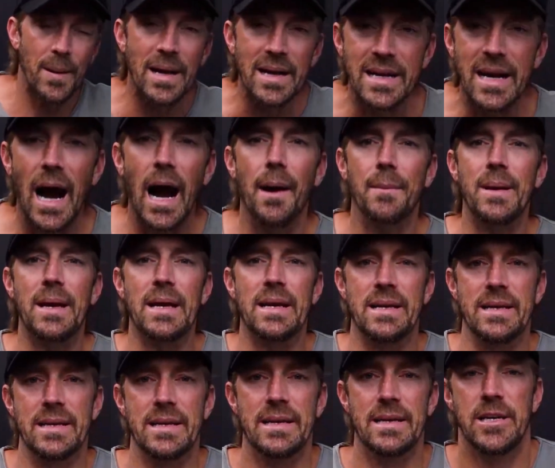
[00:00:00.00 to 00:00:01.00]
and
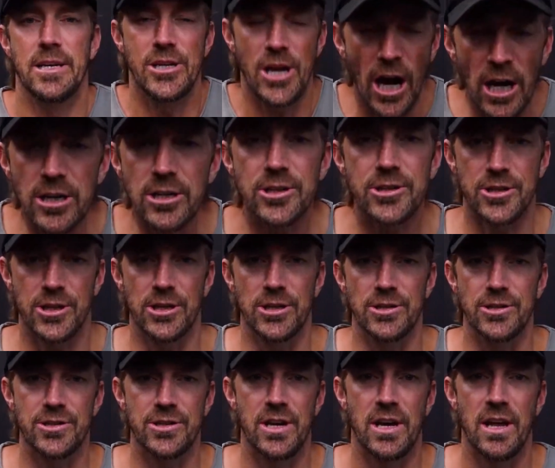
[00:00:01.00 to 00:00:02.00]
coming
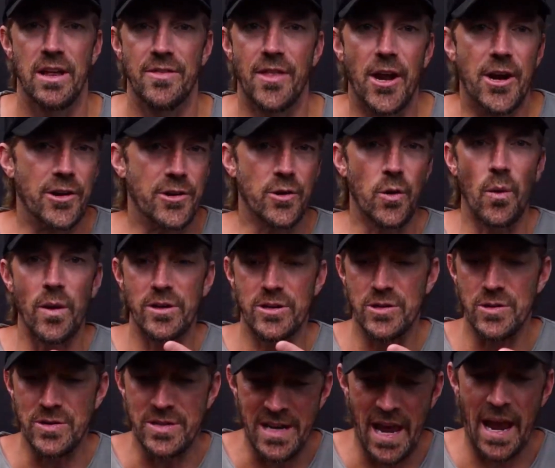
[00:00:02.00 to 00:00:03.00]
youngsters that are going
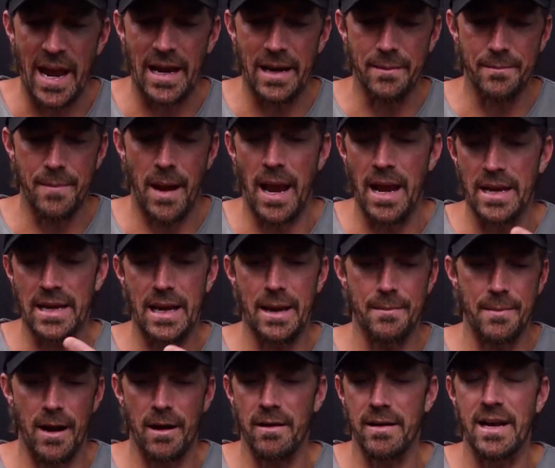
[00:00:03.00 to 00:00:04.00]
to date, mate, get
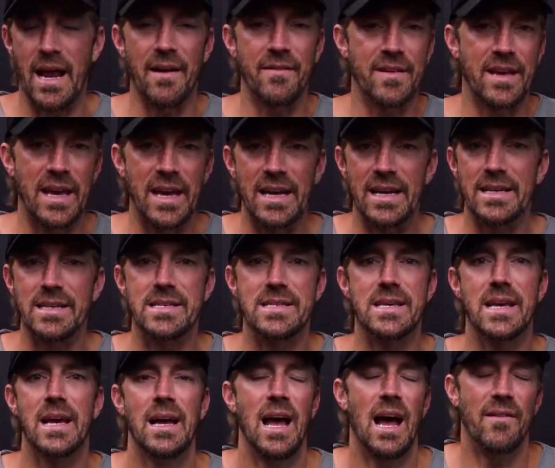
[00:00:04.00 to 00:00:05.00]
married, have
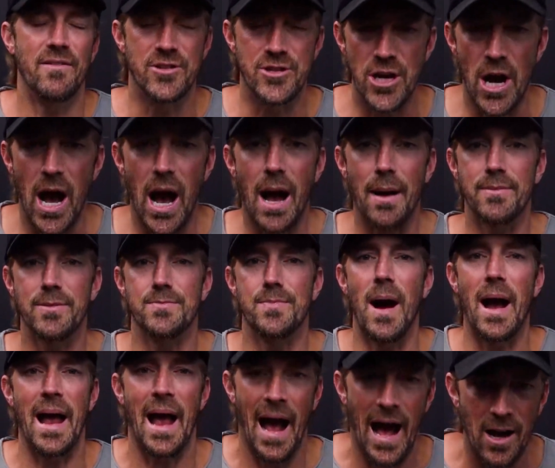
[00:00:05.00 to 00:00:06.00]
kids, have jobs,
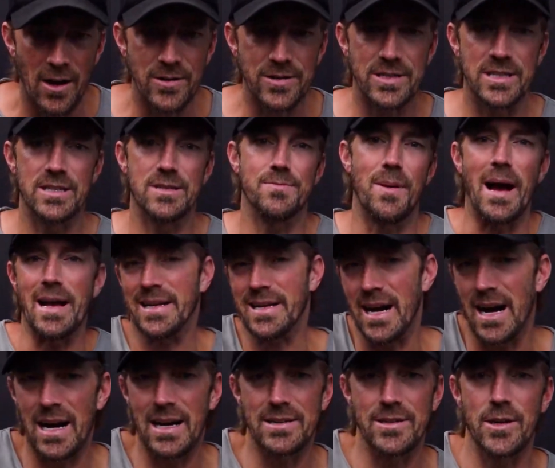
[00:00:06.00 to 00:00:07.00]
buy houses, buy
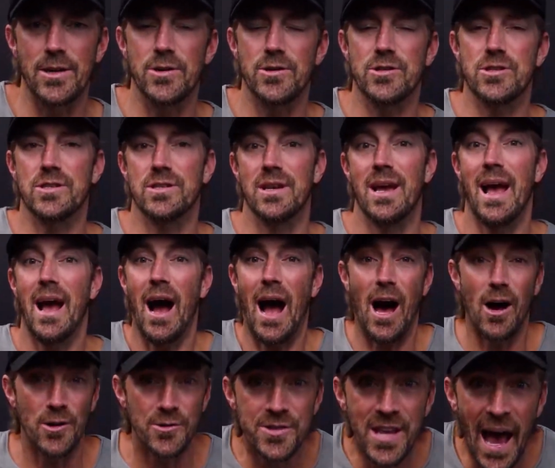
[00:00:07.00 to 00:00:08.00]
condos,
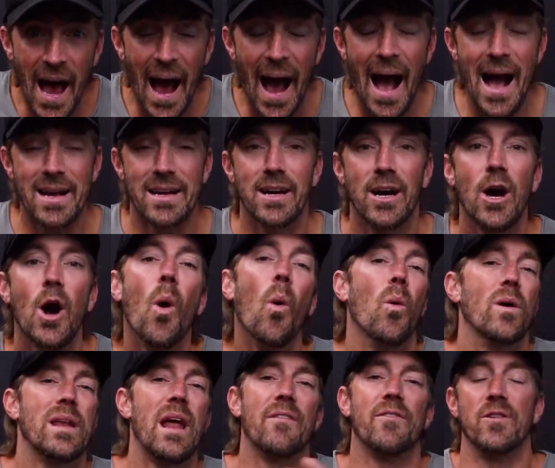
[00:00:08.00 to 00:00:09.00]
house hack,
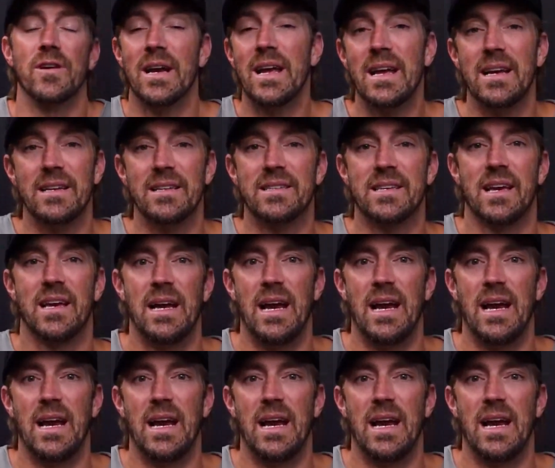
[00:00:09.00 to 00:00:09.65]
whatever it is.